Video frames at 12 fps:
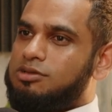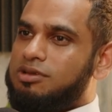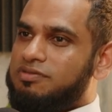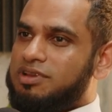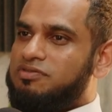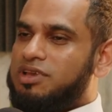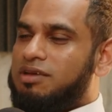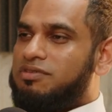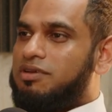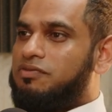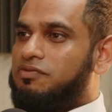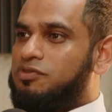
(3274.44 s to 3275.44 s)
So even if you
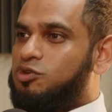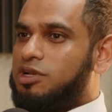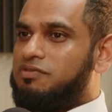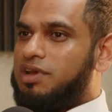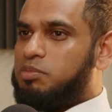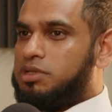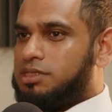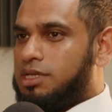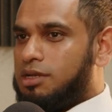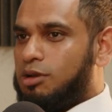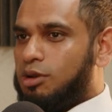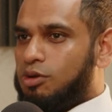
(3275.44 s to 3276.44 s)
have a
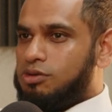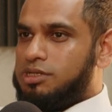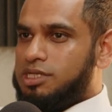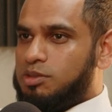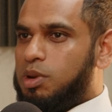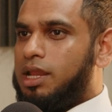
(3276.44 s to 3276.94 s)
25% loaded